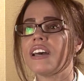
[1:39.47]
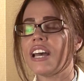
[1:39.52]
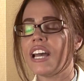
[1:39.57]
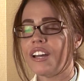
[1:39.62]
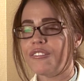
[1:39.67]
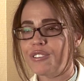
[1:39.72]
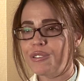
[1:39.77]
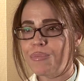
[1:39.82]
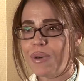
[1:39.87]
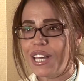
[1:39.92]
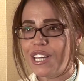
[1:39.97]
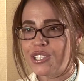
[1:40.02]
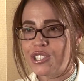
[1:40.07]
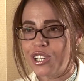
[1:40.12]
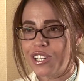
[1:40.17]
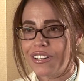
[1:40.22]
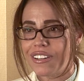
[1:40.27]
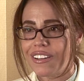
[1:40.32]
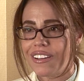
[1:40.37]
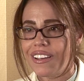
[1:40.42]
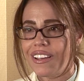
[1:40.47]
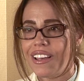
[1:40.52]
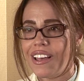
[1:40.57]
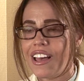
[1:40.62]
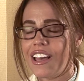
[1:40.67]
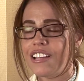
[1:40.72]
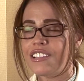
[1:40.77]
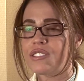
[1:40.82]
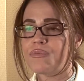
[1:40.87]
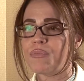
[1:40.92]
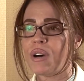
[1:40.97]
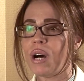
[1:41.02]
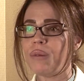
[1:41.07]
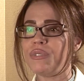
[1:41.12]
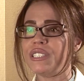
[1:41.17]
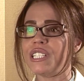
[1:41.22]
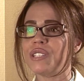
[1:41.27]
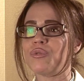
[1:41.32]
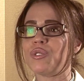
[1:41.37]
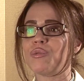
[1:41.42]
every patient, it's
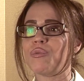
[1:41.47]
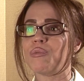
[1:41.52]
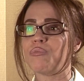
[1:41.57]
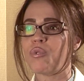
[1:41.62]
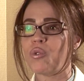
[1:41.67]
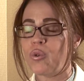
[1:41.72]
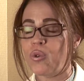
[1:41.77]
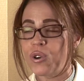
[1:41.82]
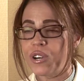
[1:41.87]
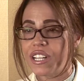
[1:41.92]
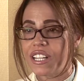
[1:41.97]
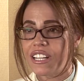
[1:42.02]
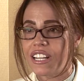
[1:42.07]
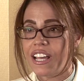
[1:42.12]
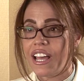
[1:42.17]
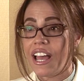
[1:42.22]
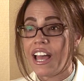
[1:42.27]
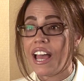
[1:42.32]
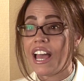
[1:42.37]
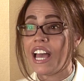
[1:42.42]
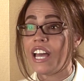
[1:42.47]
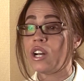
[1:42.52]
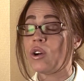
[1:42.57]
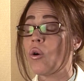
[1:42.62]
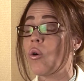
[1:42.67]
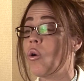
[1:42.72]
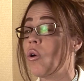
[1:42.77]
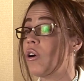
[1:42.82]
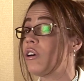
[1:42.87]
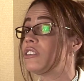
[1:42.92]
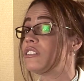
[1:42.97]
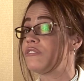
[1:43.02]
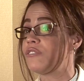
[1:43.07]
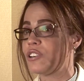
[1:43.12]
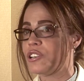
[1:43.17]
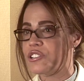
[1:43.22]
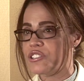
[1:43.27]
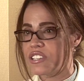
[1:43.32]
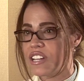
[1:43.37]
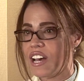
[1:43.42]
publicly reported, and all of
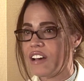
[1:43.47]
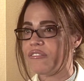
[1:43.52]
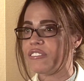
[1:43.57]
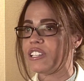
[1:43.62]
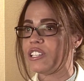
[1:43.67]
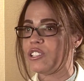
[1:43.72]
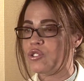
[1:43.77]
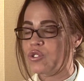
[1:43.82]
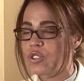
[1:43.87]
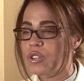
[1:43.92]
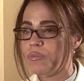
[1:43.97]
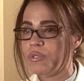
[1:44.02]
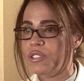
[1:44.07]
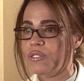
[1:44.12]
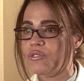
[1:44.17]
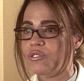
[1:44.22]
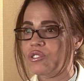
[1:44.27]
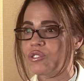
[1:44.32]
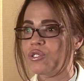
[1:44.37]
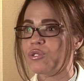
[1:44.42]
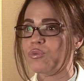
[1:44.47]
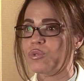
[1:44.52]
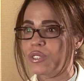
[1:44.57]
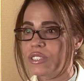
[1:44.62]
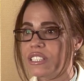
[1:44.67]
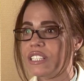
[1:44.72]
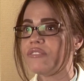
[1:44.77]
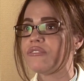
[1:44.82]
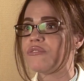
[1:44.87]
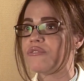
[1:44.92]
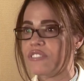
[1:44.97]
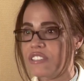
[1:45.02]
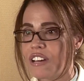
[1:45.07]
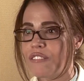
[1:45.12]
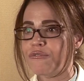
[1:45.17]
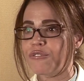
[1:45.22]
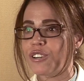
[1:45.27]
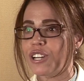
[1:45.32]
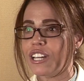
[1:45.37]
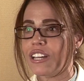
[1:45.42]
our staff contribute to the relief of
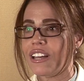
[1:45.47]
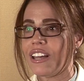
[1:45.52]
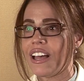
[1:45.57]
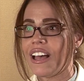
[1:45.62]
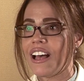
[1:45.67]
suffering,